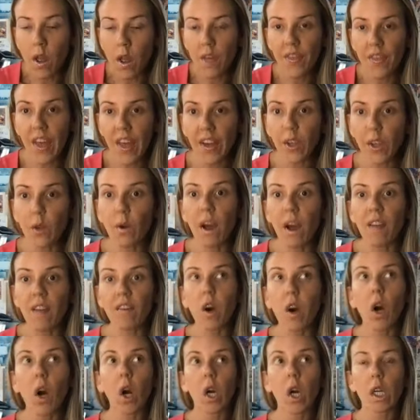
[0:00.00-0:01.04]
that you have
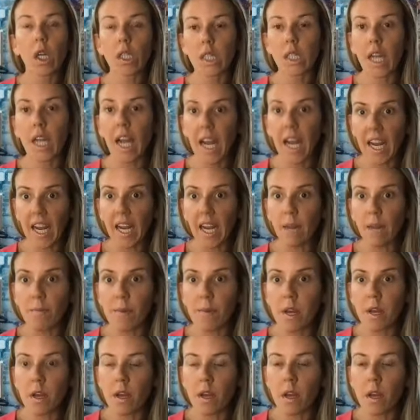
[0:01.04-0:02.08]
a hard time
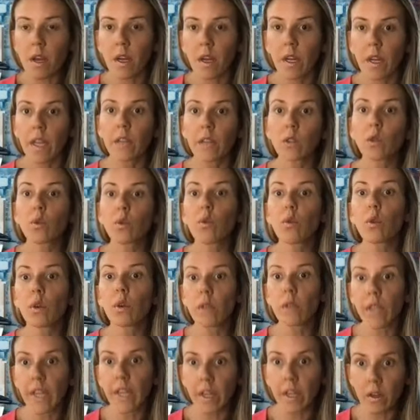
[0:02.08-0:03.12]

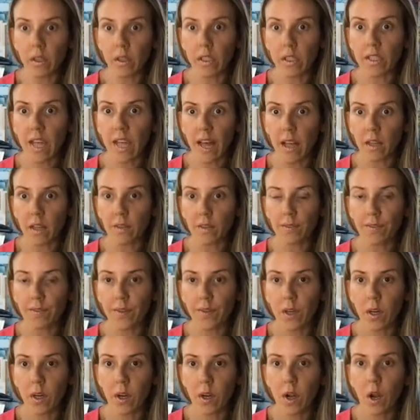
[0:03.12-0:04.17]
controlling yourself
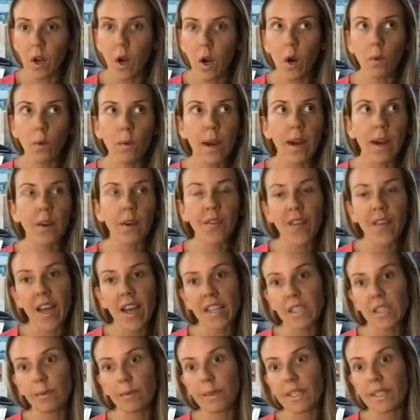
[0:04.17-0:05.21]
around
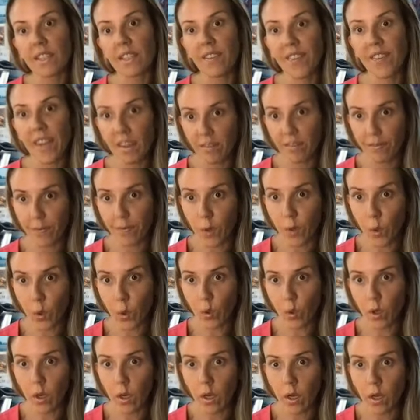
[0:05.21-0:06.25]
that specific
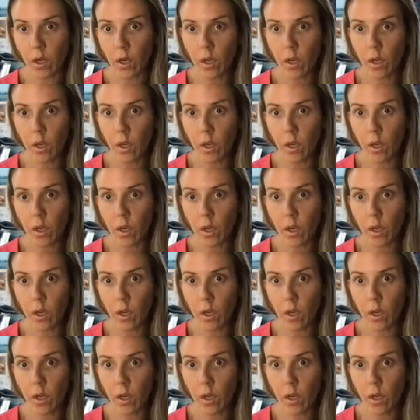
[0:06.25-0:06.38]
food